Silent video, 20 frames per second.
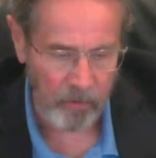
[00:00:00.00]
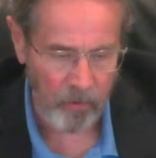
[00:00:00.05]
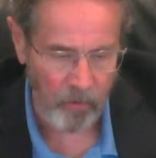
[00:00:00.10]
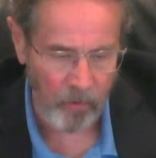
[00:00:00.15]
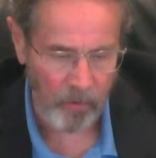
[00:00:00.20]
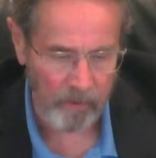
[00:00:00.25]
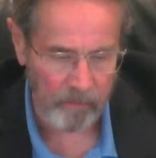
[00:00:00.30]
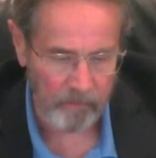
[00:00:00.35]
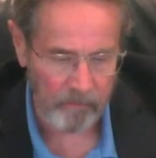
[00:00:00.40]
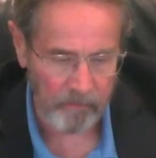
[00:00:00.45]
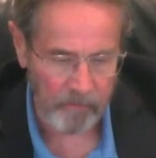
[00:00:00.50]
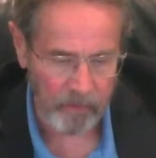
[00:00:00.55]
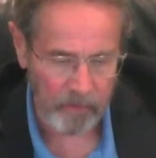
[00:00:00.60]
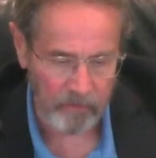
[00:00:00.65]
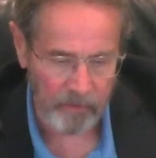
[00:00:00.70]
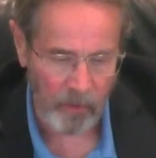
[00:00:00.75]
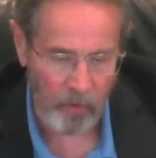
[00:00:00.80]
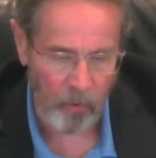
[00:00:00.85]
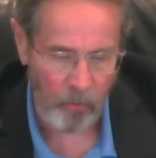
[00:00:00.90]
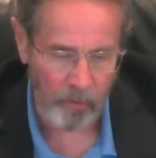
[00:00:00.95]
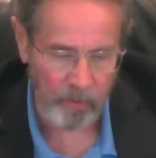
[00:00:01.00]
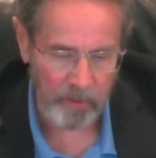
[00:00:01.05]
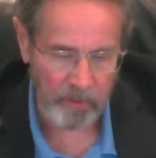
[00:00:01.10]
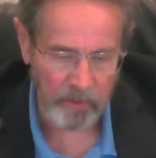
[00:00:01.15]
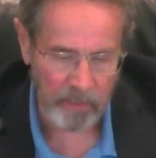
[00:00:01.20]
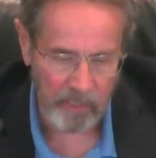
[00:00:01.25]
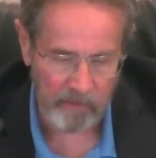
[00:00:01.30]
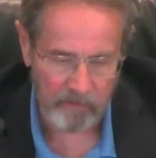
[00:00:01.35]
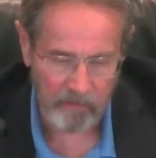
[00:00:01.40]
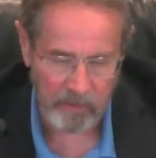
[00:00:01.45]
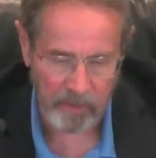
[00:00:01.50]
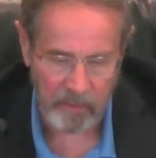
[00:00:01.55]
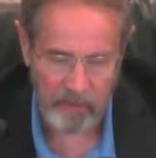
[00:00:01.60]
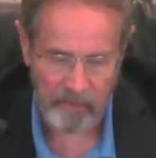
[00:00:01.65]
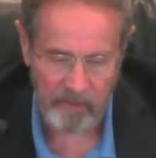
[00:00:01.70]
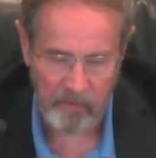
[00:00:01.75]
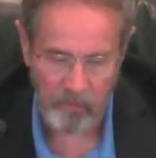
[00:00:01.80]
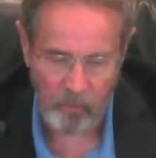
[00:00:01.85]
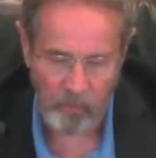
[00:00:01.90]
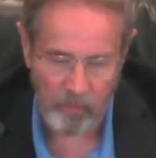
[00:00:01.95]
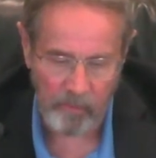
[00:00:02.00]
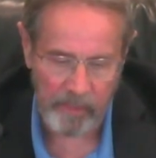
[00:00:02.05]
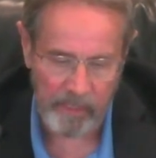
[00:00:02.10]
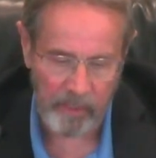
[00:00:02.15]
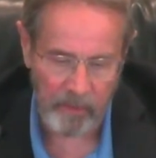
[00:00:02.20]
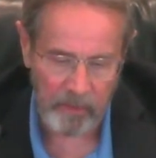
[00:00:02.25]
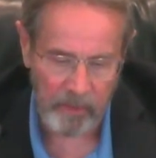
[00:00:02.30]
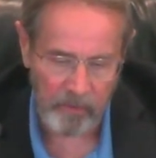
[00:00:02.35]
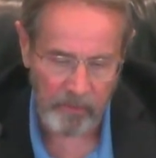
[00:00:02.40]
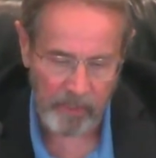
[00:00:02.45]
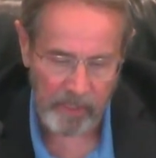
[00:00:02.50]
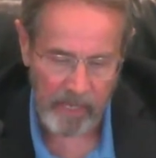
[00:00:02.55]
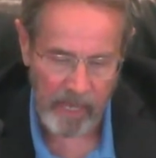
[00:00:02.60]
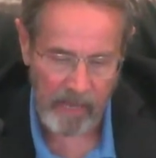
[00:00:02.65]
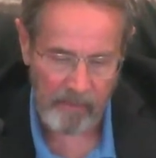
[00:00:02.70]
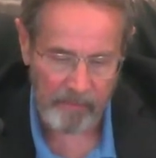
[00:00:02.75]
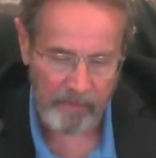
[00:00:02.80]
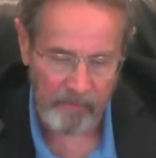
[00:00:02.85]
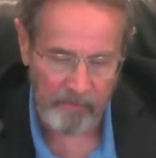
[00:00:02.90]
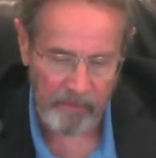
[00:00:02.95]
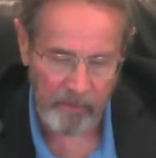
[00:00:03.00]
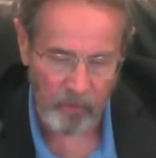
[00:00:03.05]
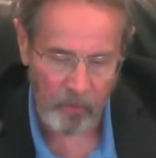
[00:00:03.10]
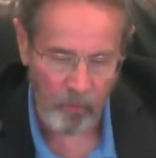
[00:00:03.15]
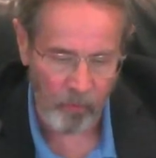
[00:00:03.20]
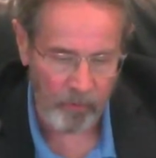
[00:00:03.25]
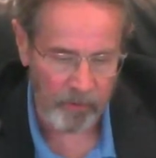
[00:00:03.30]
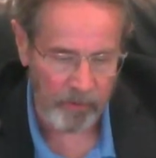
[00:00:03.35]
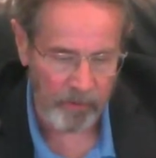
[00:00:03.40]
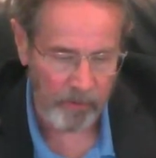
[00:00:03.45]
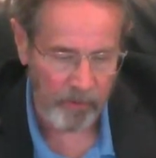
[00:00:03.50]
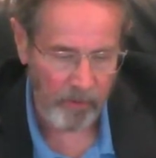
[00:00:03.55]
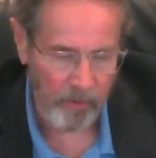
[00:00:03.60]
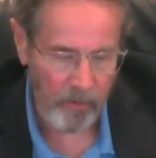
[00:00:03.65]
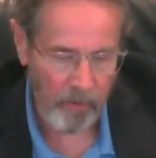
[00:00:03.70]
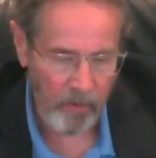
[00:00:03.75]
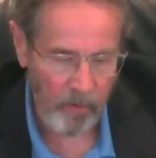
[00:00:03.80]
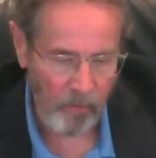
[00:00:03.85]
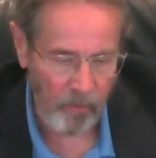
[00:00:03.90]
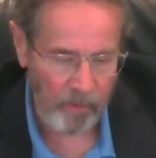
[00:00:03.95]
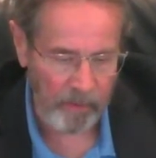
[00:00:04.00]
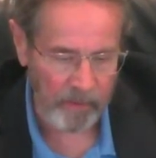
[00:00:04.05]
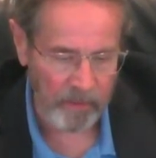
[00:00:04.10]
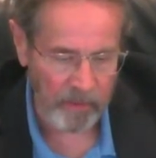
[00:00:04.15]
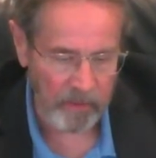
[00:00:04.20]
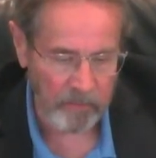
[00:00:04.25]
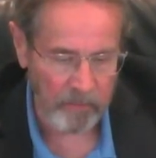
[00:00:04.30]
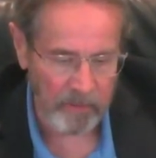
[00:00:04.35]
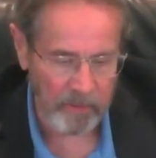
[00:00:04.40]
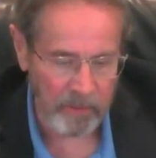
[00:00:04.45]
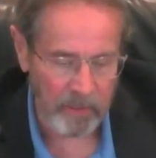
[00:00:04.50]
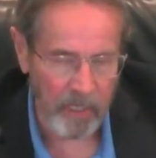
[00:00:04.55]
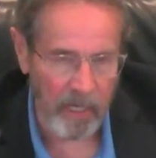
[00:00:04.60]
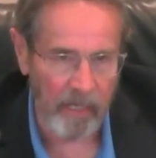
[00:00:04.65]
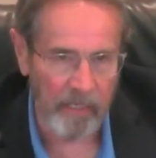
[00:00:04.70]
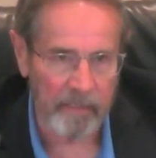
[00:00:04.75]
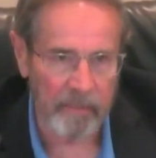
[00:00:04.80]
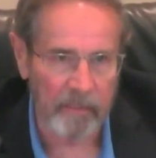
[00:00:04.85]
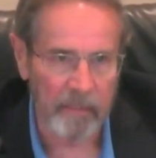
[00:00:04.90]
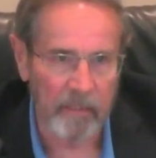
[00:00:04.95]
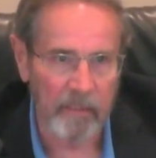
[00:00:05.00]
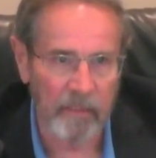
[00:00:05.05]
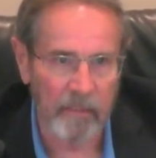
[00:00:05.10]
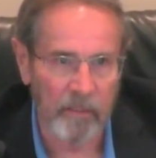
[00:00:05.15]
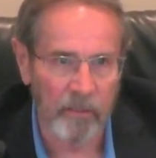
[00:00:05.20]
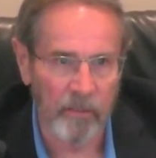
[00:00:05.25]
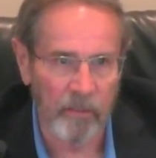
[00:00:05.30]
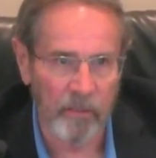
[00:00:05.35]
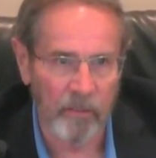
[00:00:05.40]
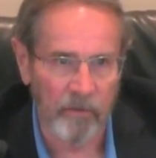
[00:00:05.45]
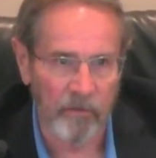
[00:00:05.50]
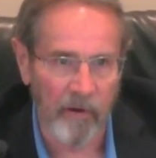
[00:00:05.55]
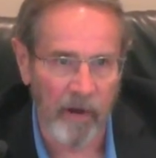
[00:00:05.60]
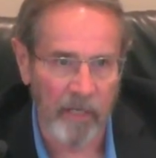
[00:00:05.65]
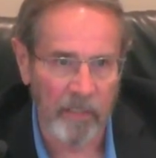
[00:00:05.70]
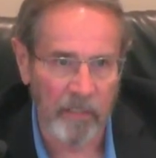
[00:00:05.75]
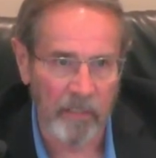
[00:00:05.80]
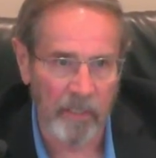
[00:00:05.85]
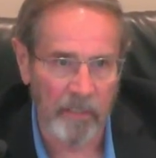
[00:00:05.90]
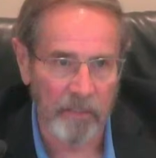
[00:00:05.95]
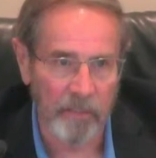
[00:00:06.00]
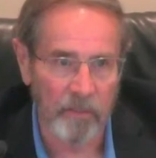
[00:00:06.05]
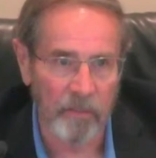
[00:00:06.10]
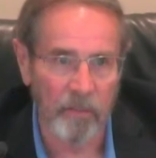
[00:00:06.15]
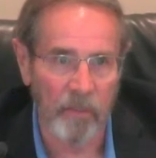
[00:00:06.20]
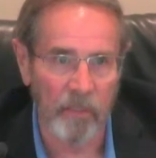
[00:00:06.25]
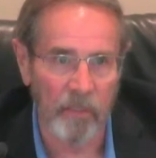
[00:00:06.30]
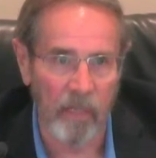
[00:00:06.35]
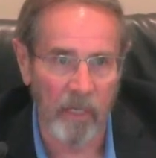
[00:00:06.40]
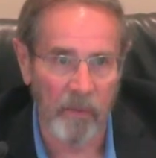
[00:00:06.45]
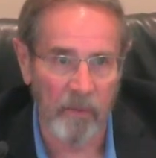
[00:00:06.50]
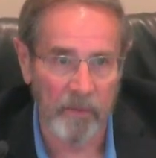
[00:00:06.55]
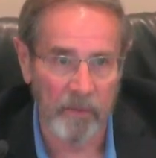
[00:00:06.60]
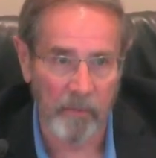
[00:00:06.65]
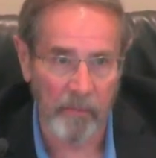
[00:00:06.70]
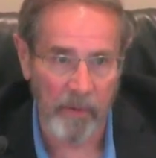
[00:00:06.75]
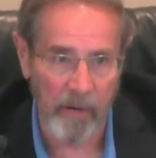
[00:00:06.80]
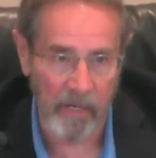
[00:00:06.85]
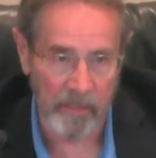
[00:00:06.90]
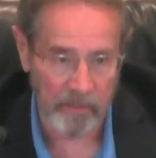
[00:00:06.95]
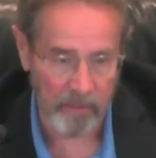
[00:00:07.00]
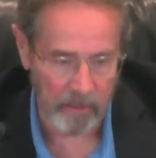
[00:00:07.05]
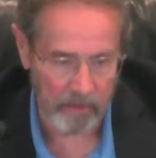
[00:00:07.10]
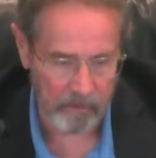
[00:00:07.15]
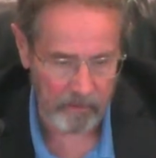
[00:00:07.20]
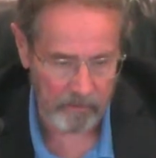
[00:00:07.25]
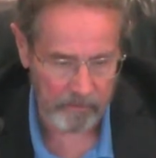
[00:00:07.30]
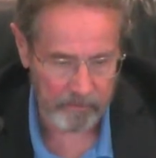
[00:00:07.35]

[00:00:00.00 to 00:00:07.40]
court. The recording secretary will mail you a copy of the order when it's been signed. Congratulations. Good luck with the project.